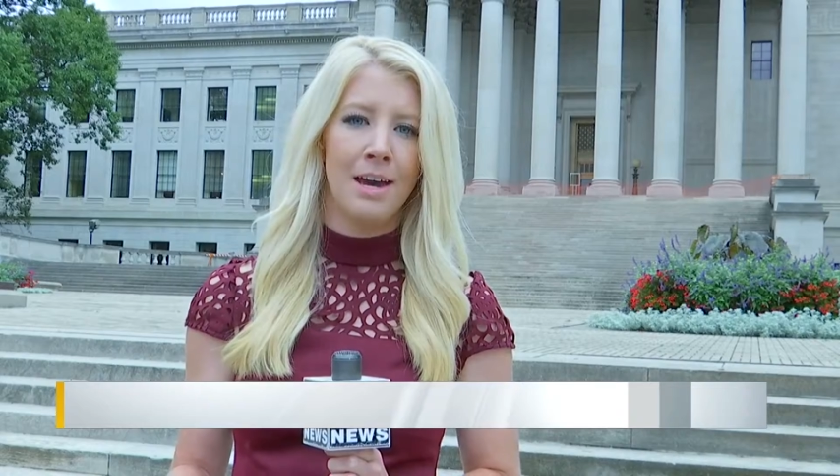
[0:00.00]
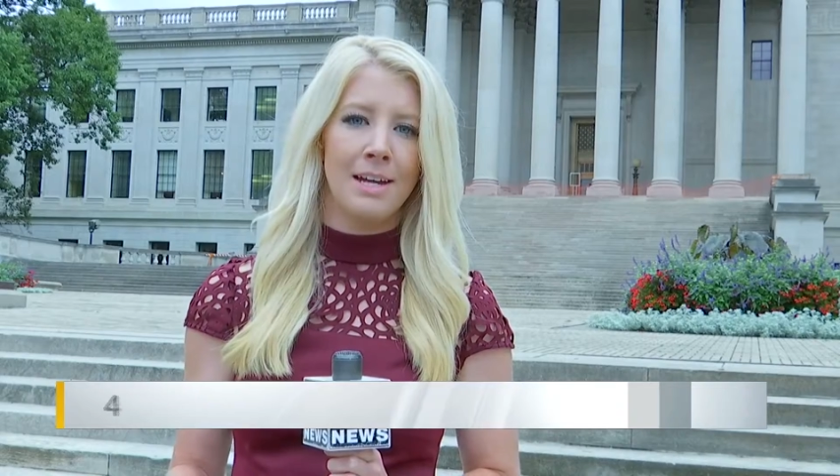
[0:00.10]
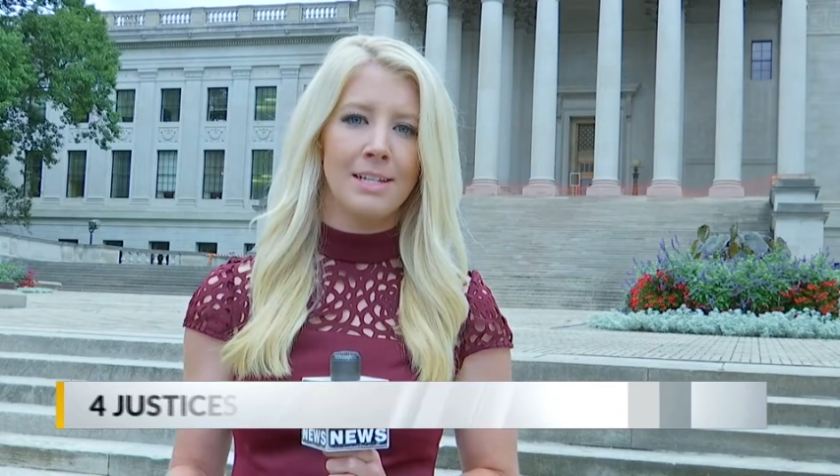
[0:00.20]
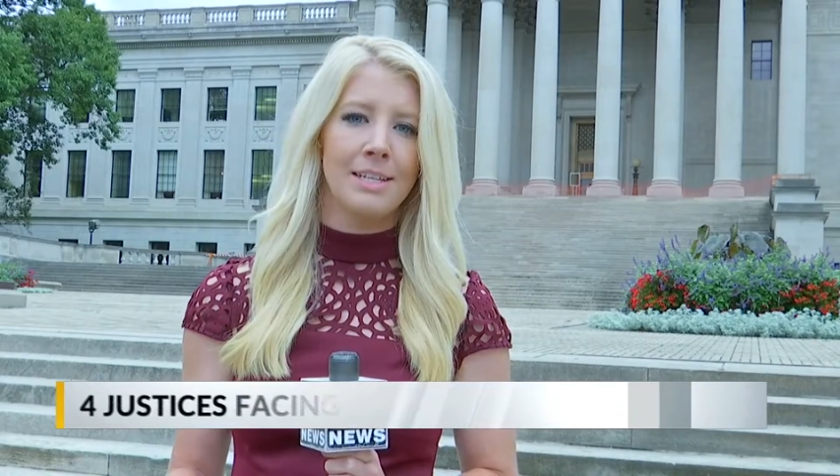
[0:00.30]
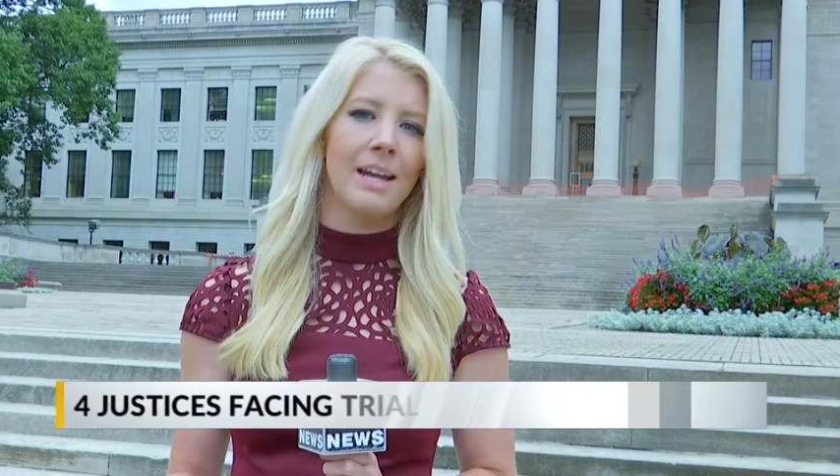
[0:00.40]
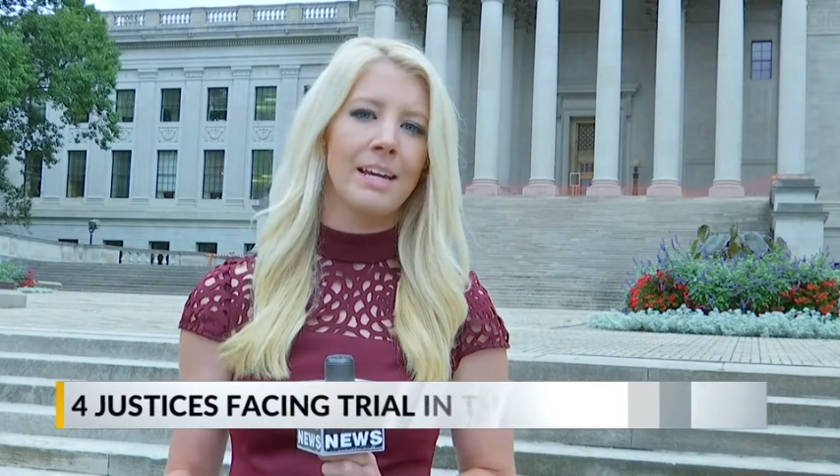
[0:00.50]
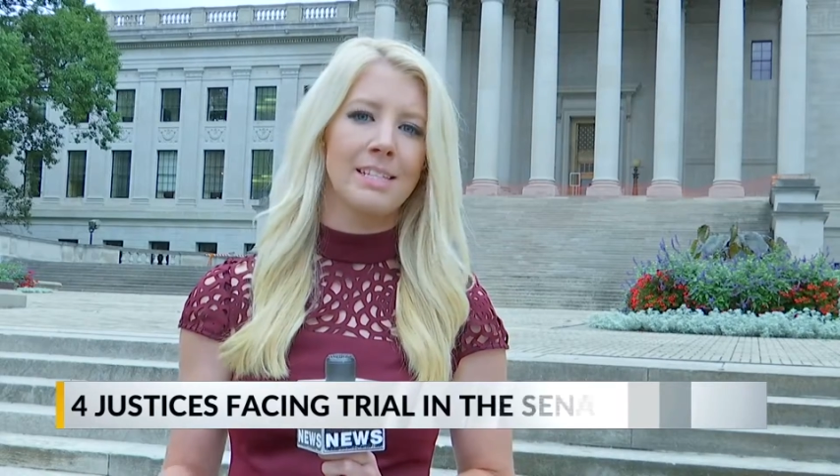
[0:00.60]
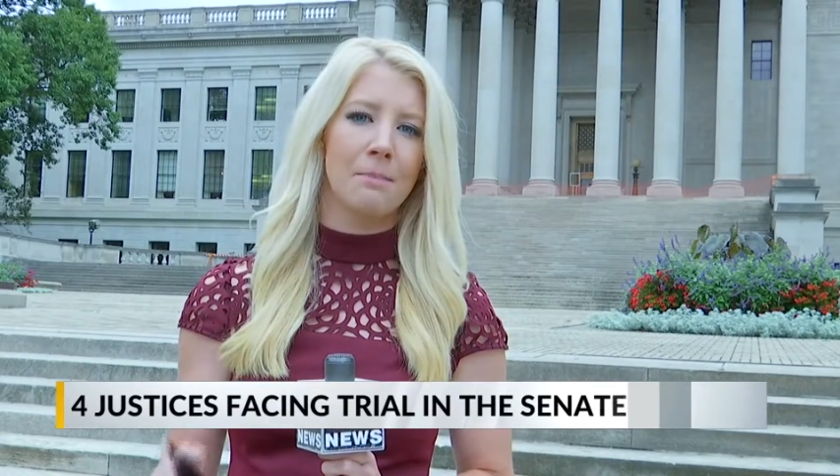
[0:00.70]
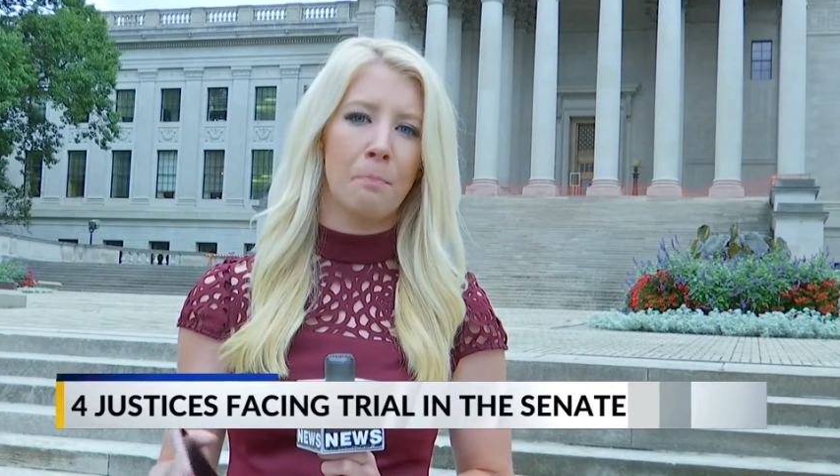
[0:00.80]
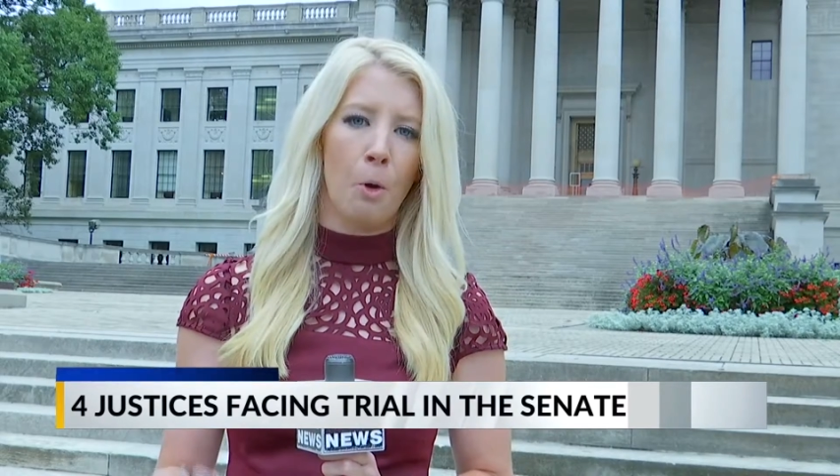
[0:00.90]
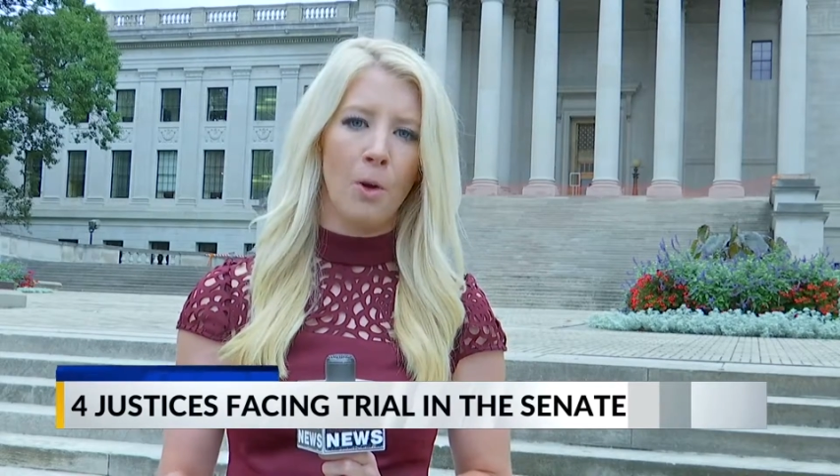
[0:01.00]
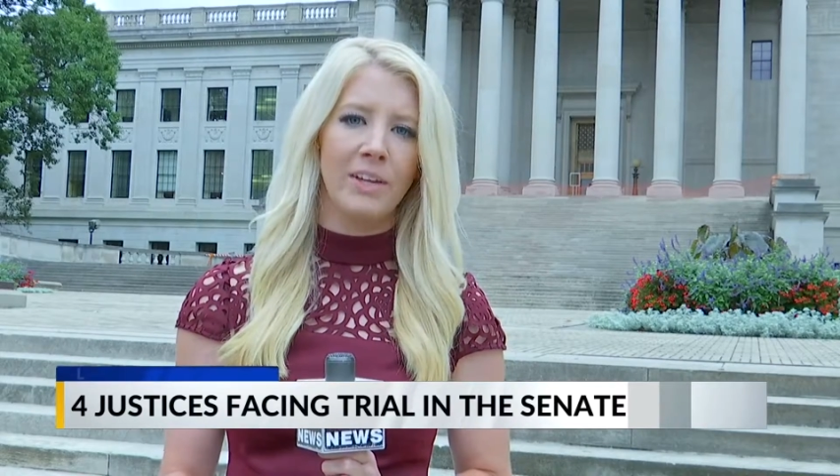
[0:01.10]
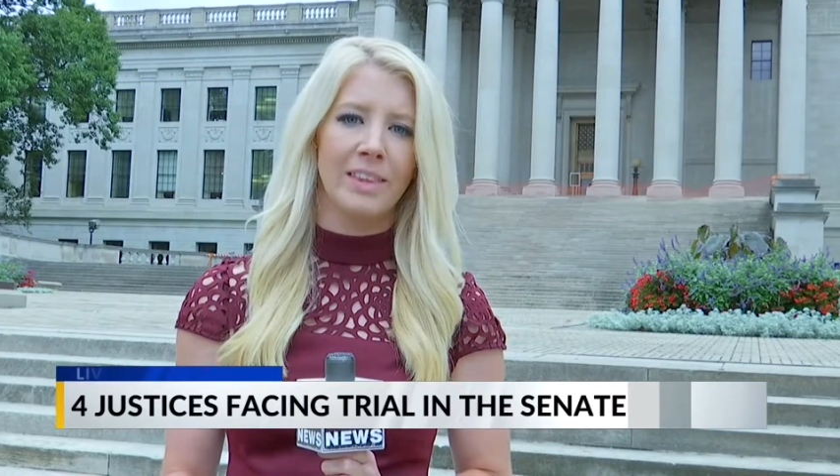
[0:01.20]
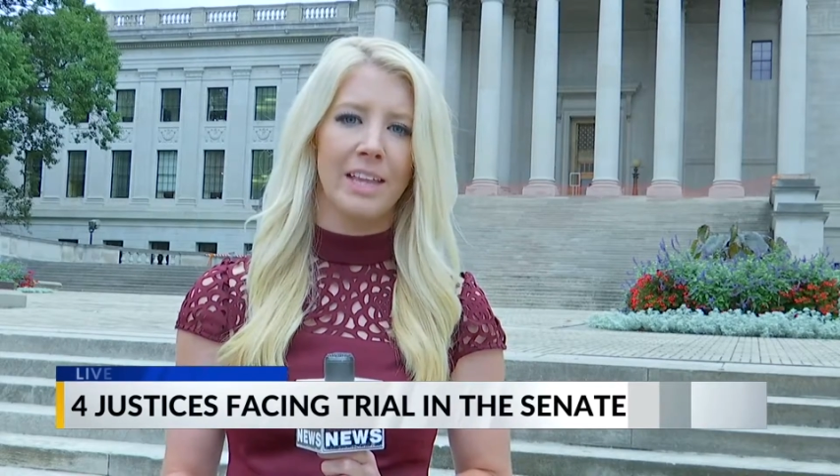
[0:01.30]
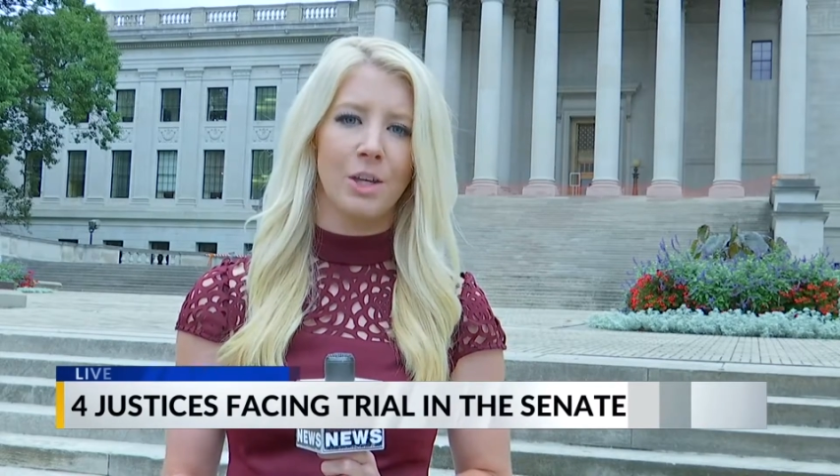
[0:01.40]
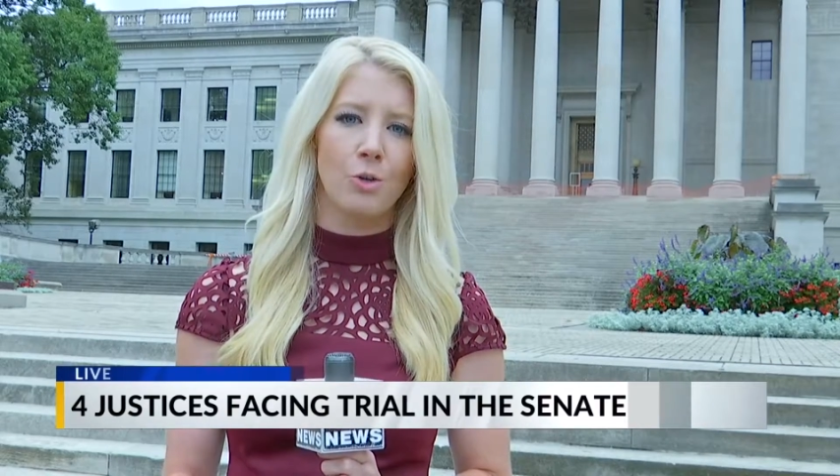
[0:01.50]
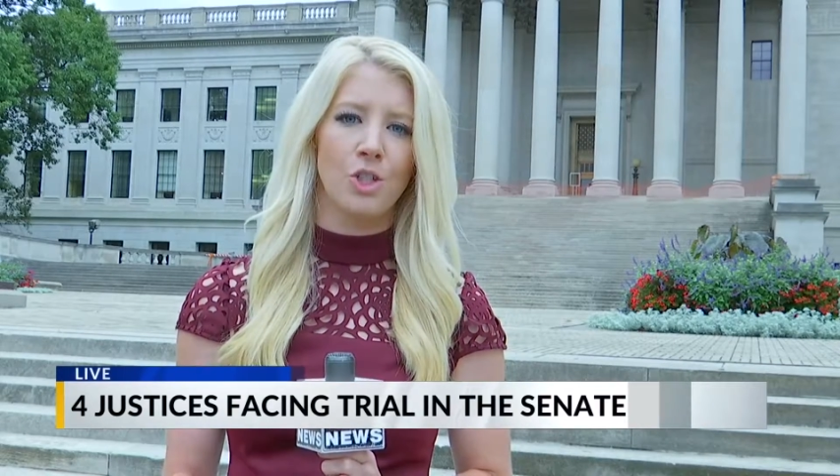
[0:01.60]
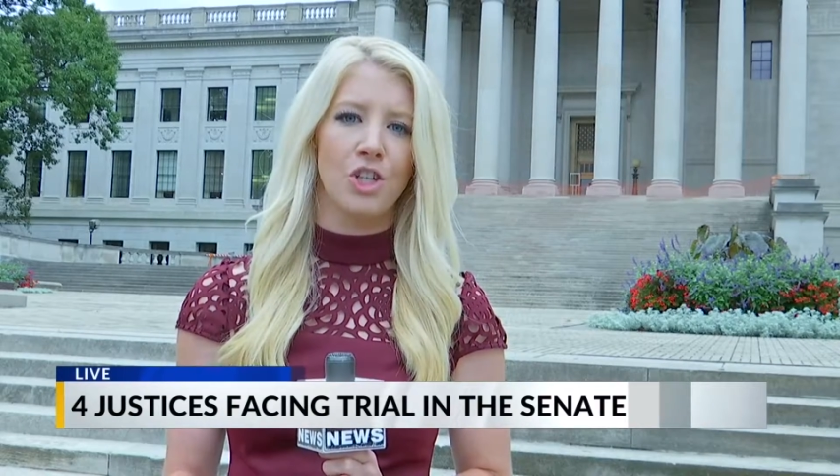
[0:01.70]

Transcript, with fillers: And he said it's important that those